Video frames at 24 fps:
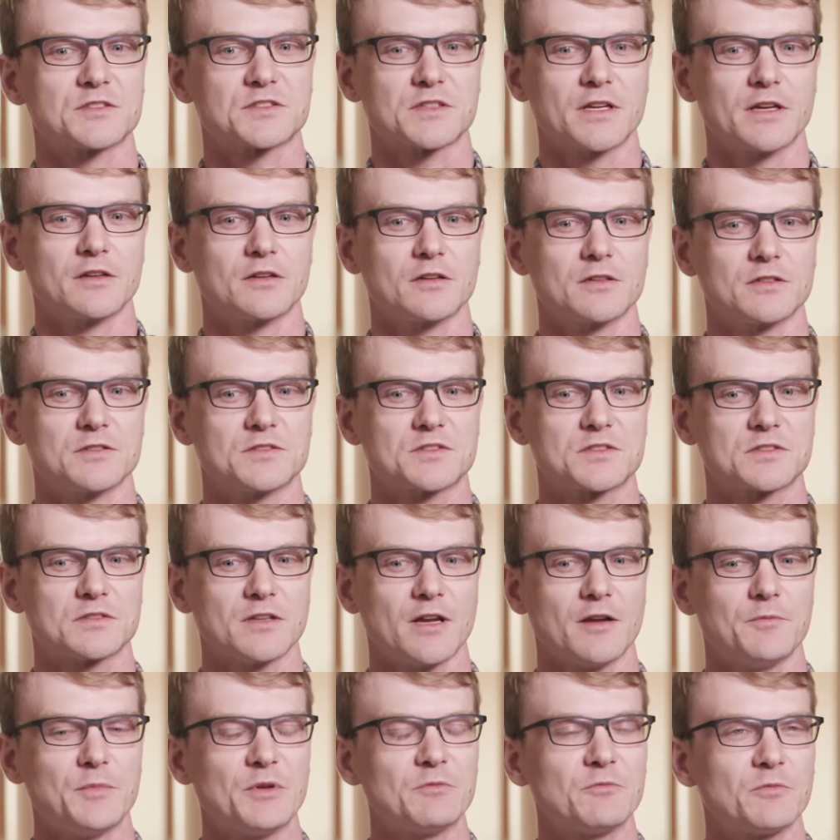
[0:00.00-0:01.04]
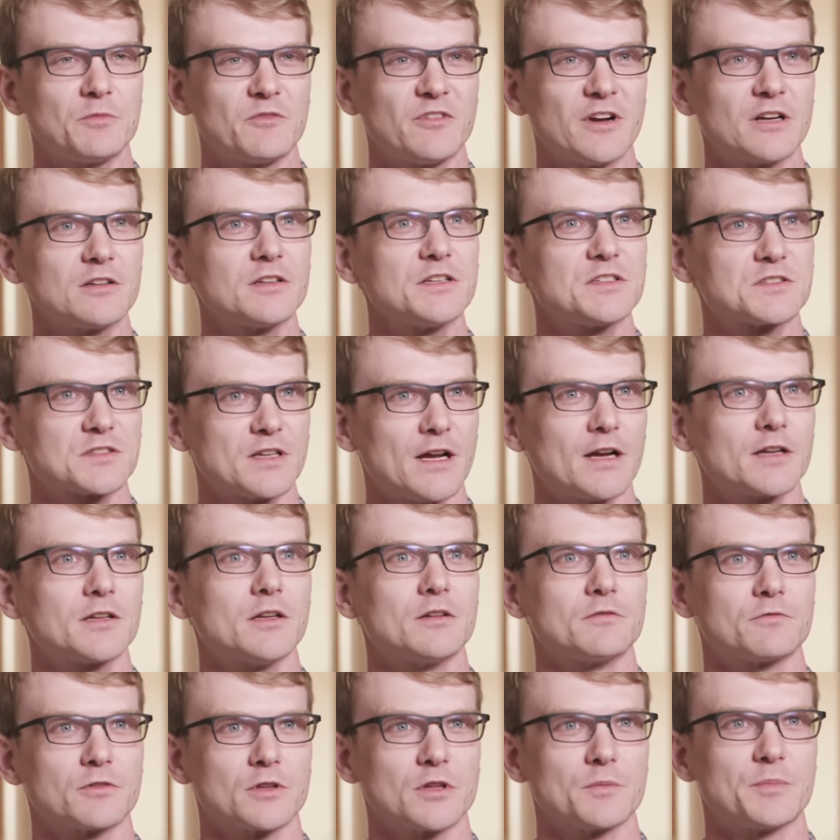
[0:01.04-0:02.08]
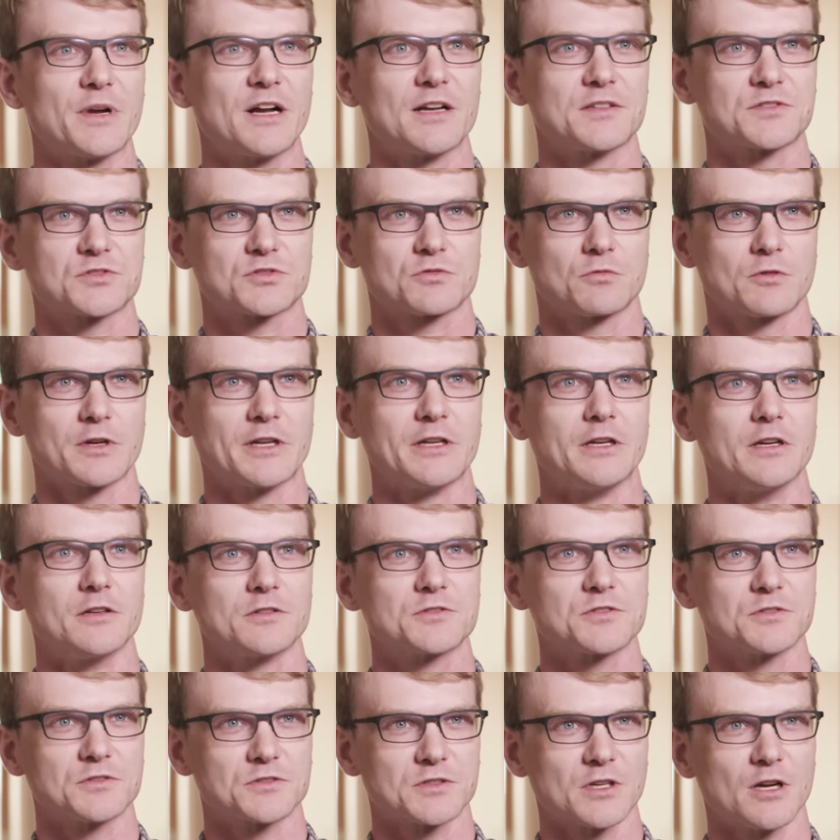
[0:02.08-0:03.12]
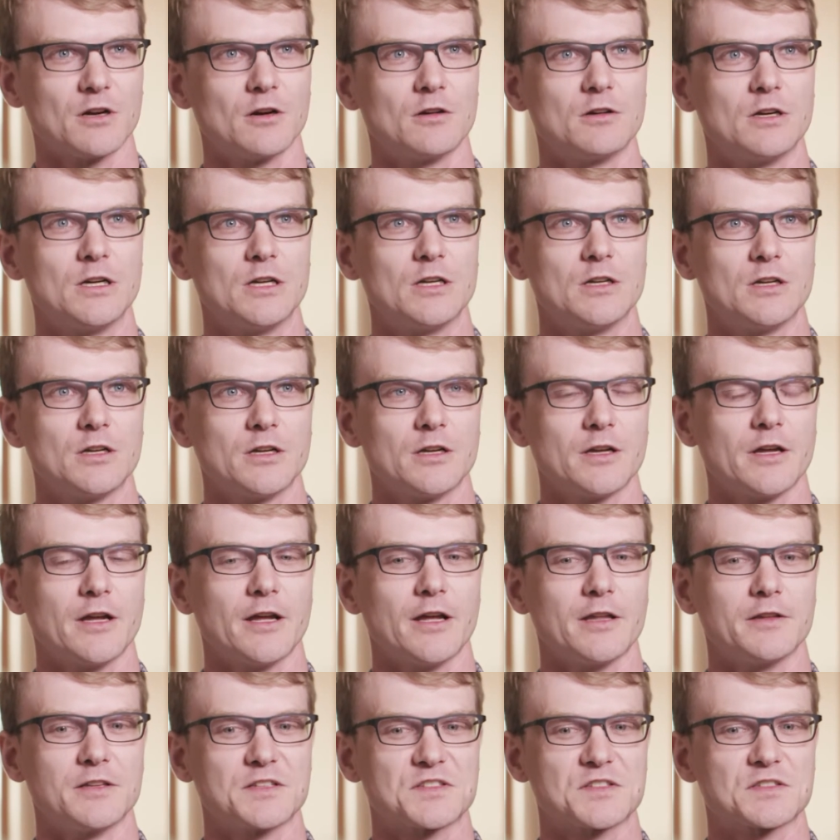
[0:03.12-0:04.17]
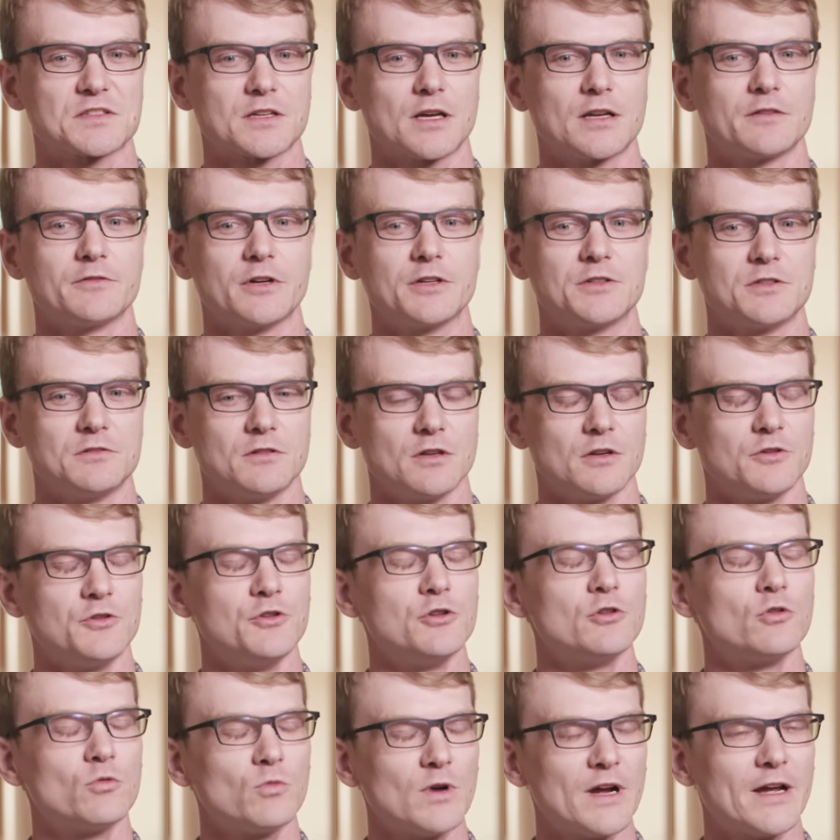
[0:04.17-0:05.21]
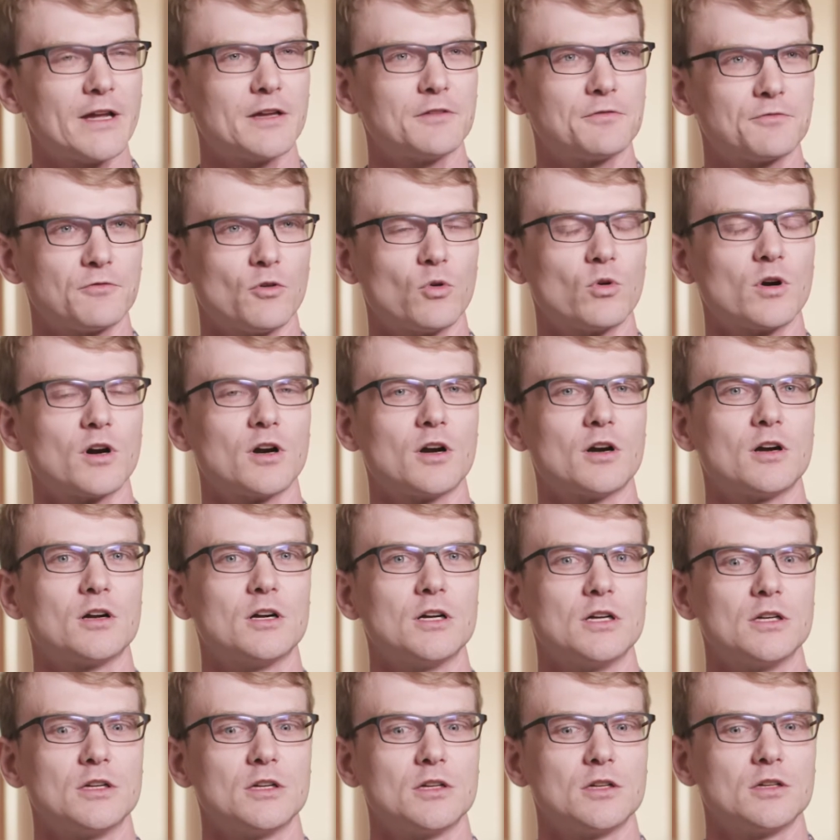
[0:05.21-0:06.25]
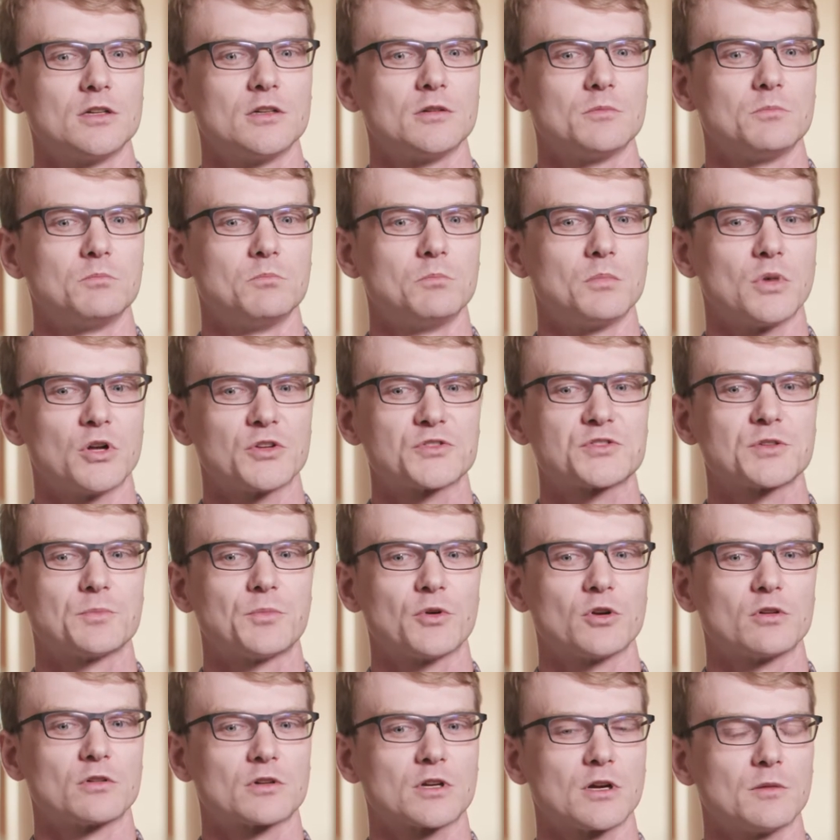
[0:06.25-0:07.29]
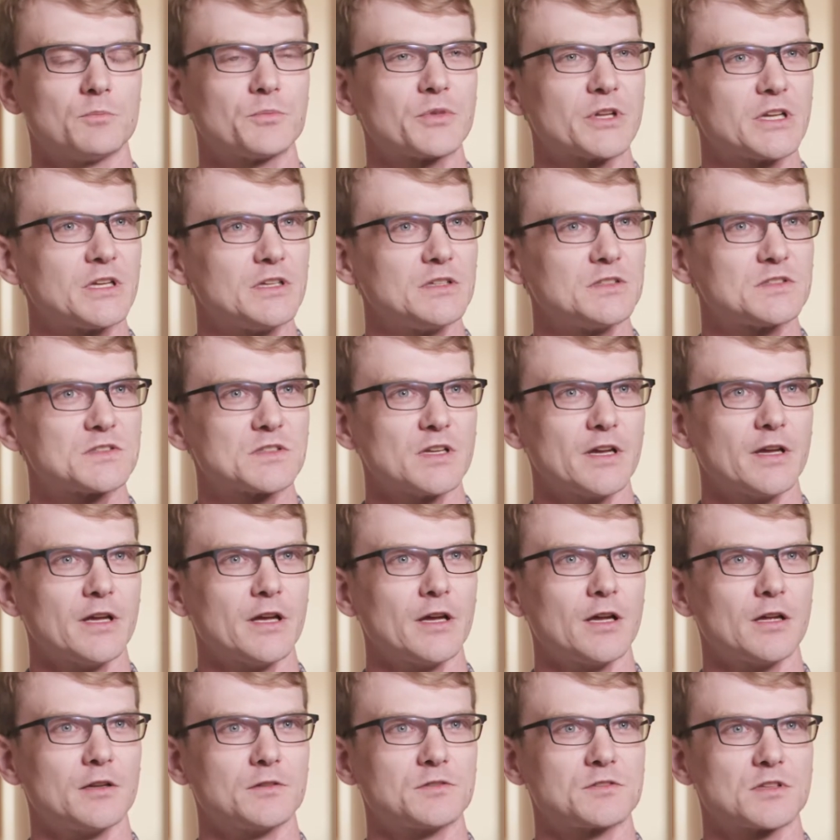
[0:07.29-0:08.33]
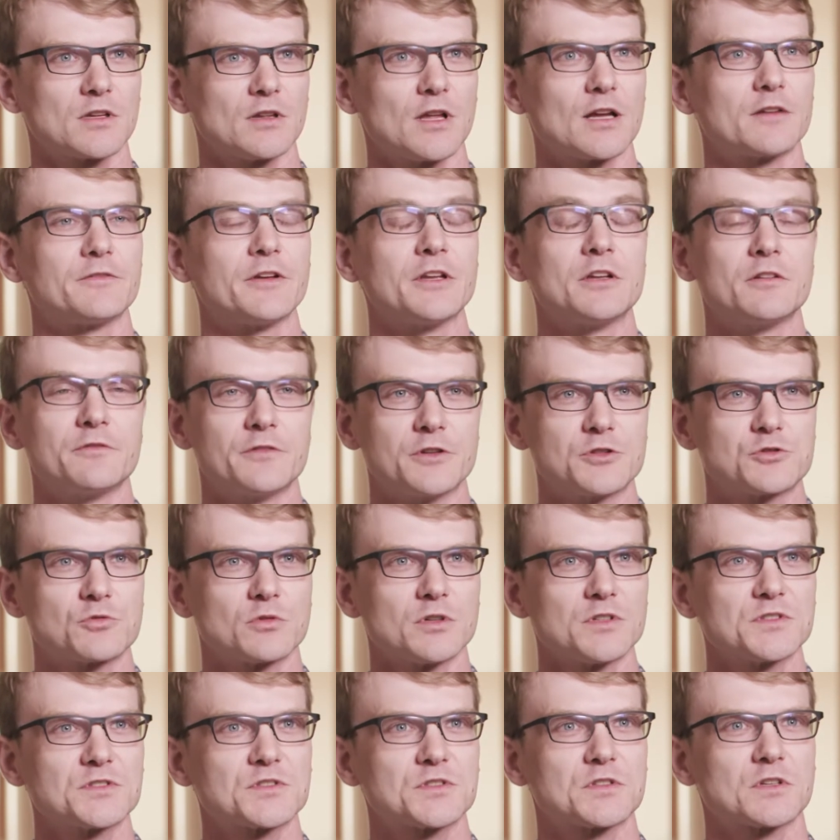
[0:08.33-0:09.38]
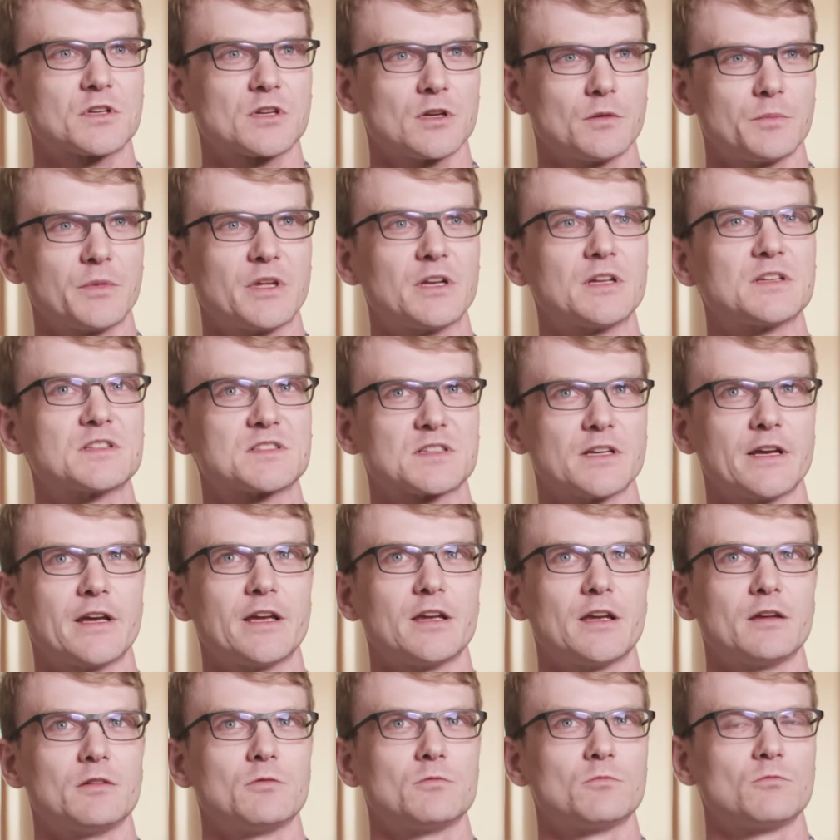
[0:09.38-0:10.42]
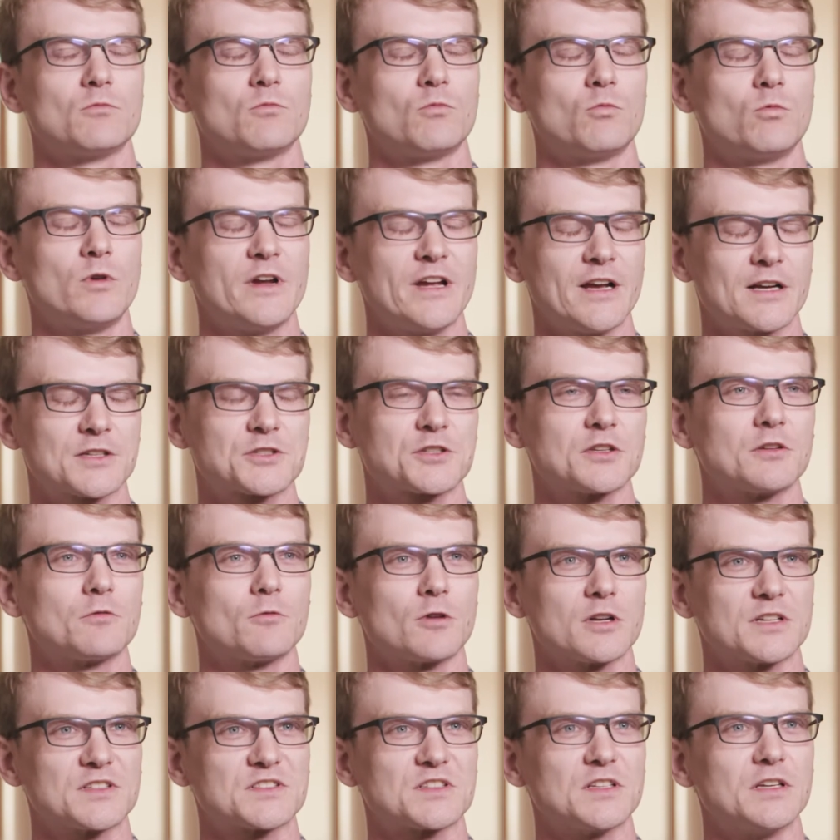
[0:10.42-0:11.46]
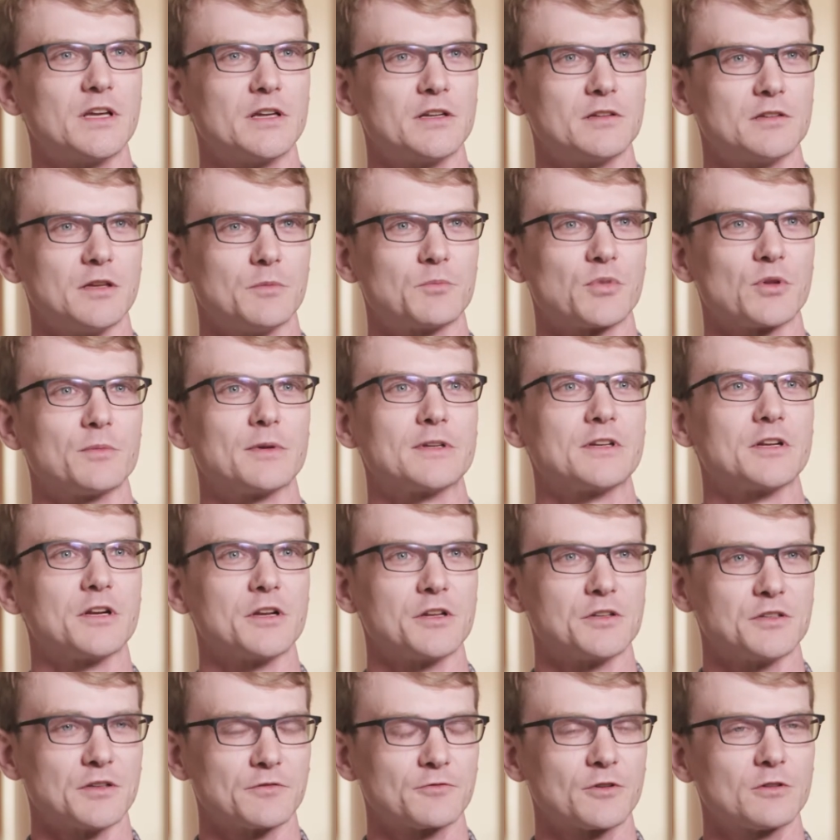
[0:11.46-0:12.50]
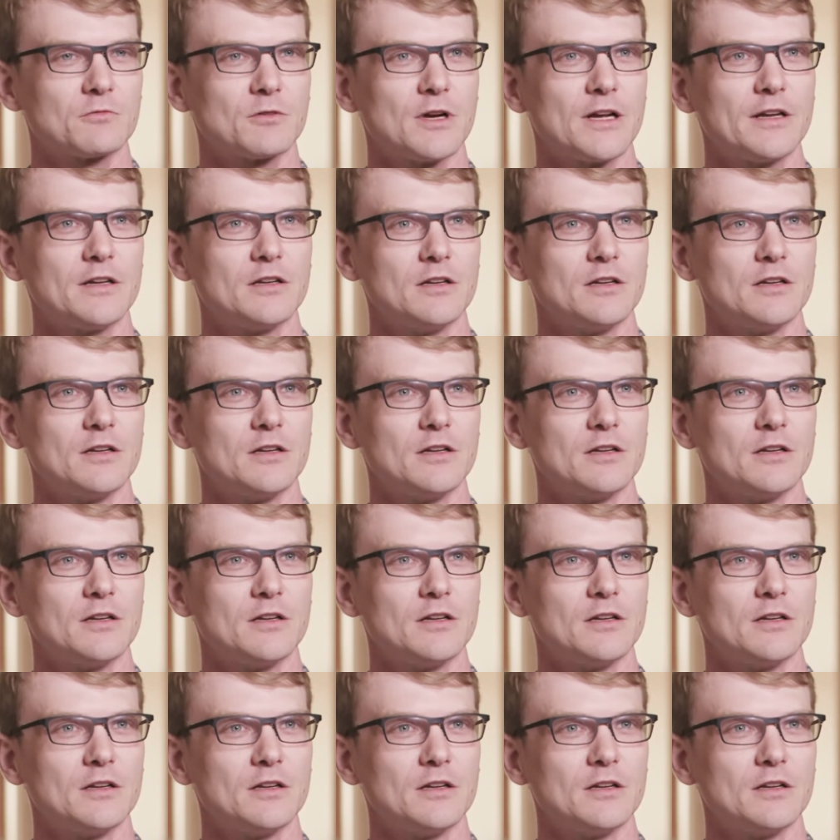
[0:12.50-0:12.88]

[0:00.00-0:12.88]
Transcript: standards have been fairly stagnant for the past 20 years or so. And this is kind of a new way for multiple companies and a lot of individuals to come in and say, we actually want to see it implemented a different way.